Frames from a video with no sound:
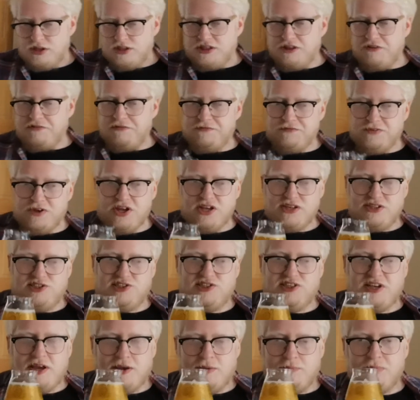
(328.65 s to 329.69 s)
The first
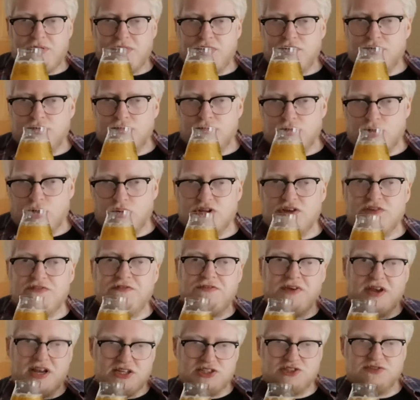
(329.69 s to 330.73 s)
sip, or the
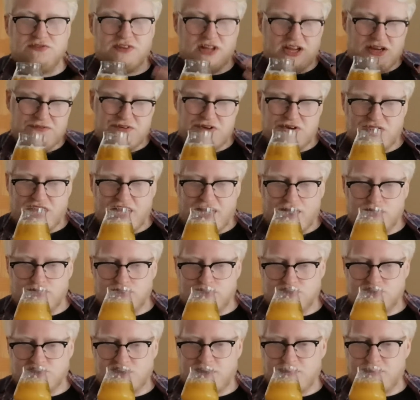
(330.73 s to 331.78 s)
first flavour you get on
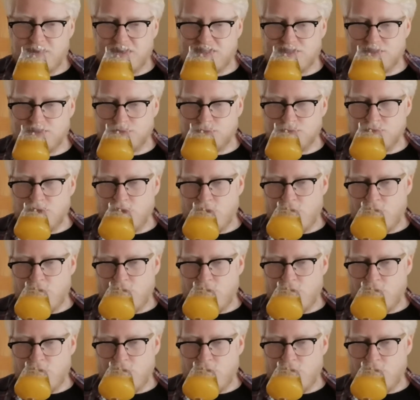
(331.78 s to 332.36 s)
the sip, is